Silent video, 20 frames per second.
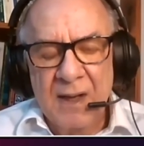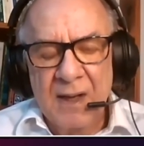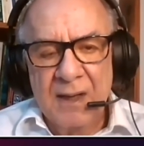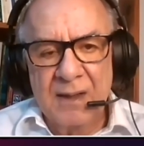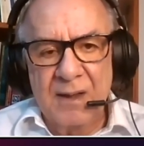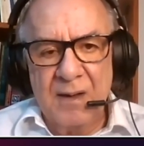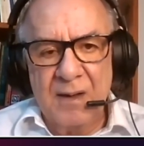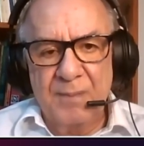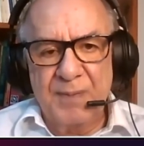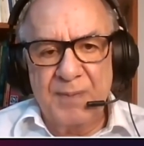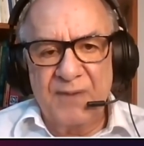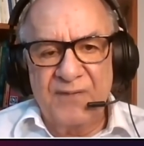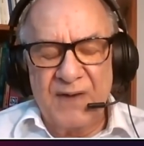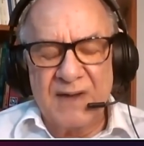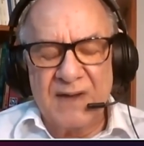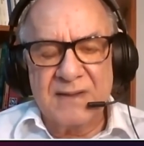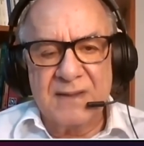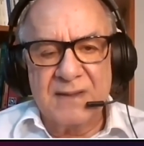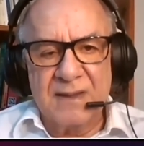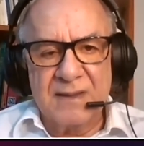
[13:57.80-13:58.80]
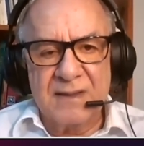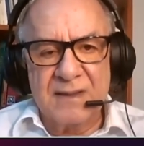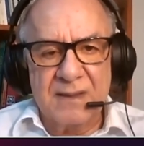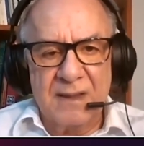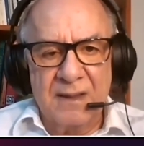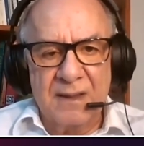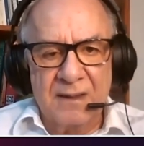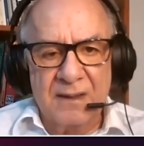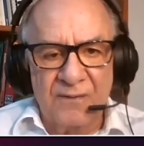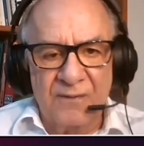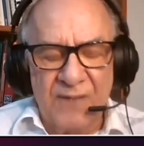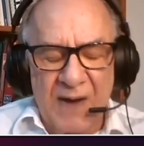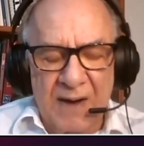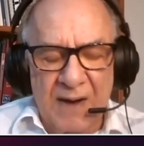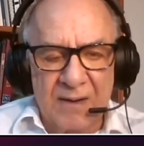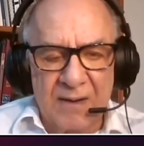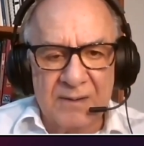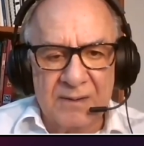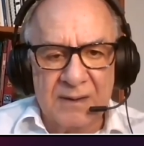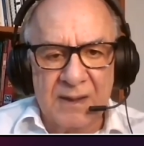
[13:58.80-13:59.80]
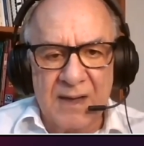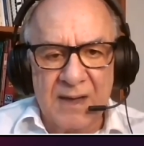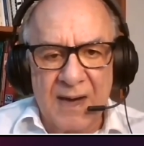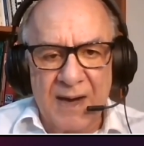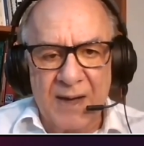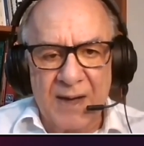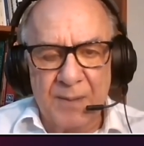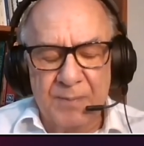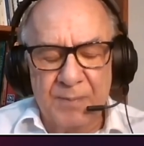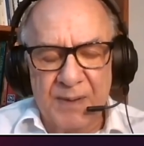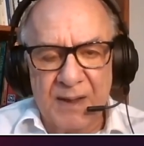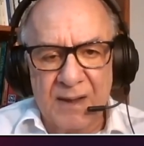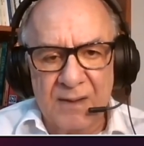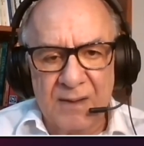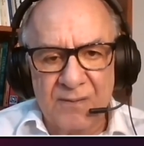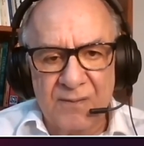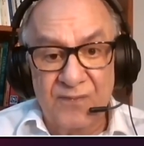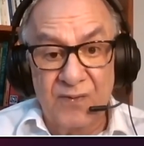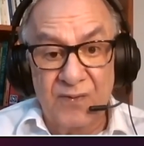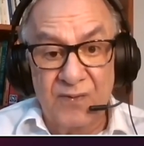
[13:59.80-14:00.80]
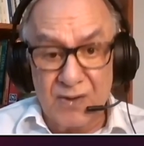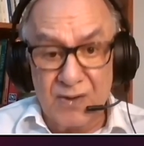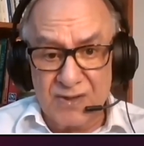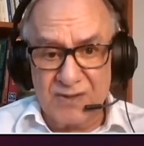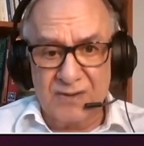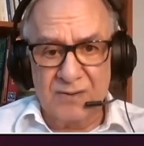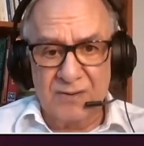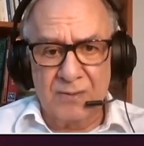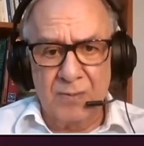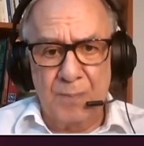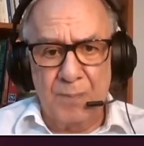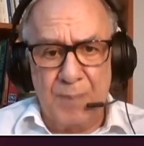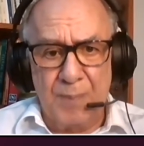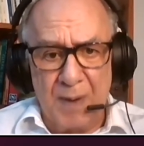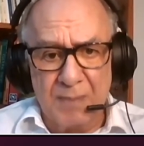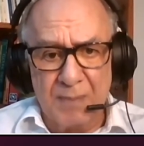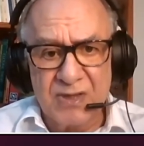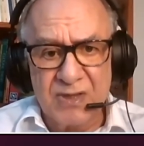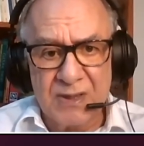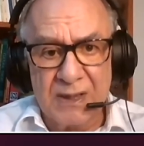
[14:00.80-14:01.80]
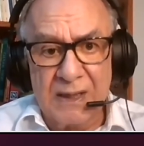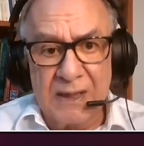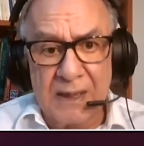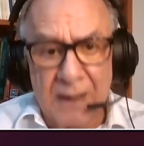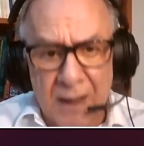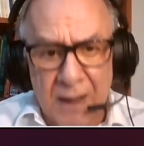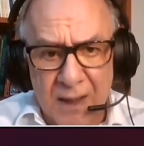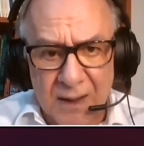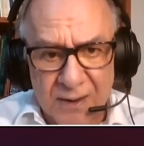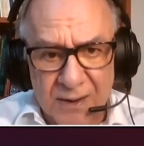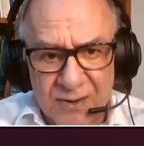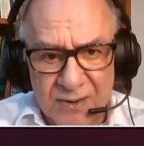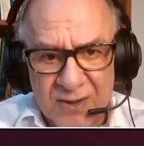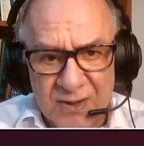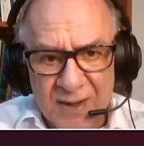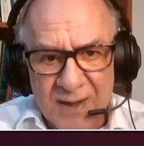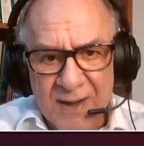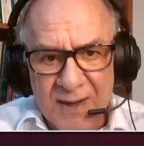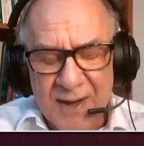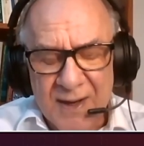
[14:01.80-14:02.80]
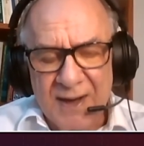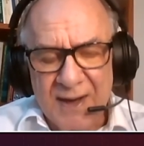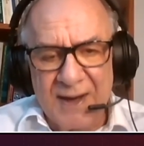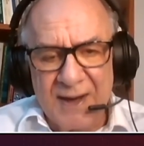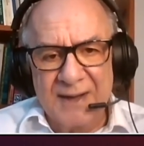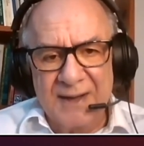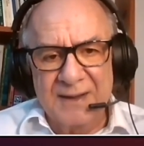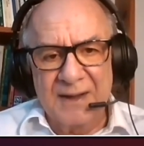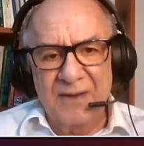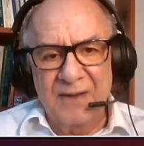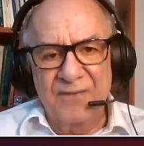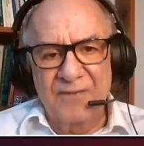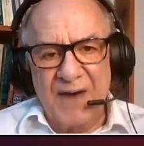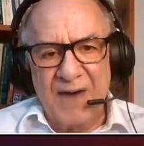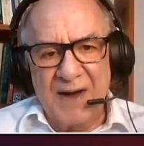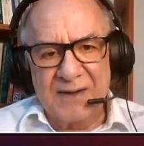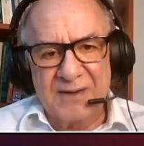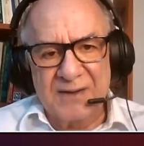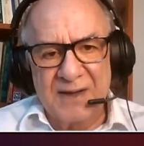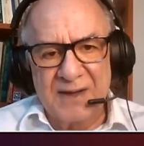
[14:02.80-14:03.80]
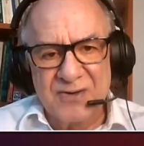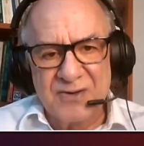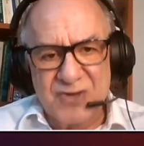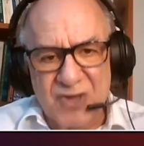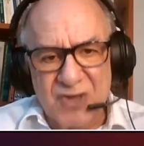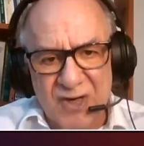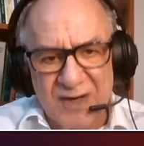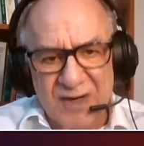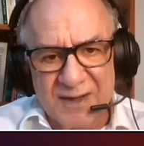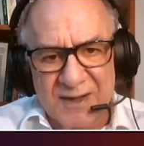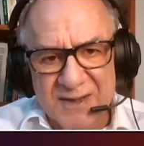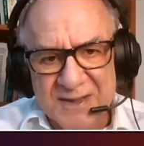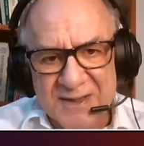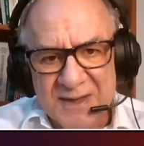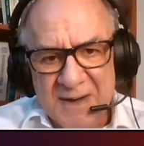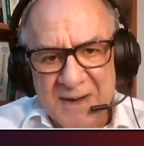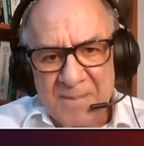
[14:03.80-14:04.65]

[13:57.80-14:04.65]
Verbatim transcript: uh, professors in the faculty are being forced to publish in English. And in fact, in journals,